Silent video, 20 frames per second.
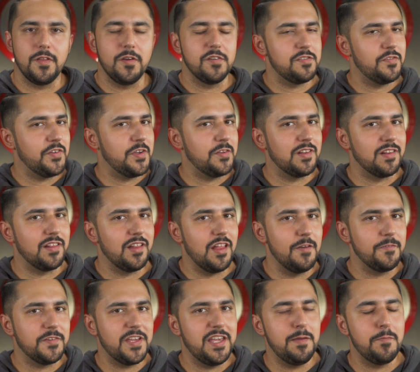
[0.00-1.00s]
those of you that
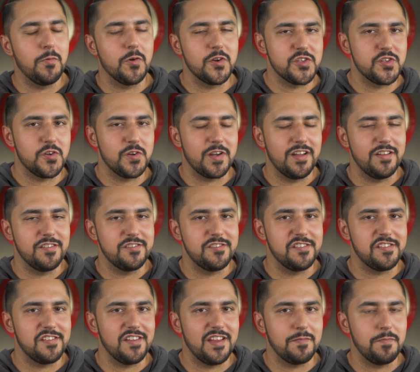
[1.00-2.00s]
love keyboard shortcuts
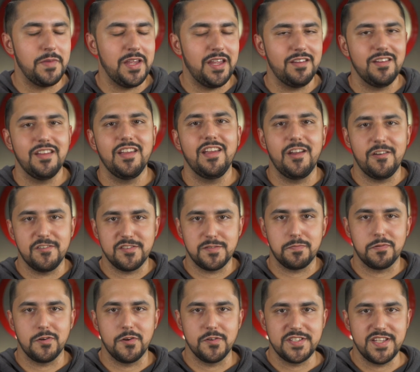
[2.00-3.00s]
just like me, here's a
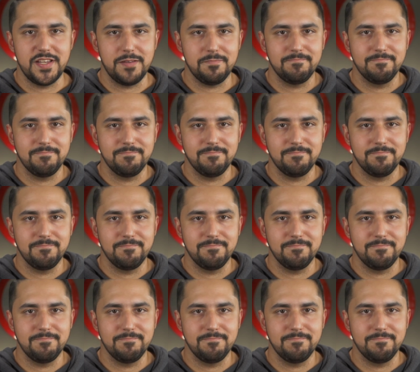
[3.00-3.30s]
pro tip.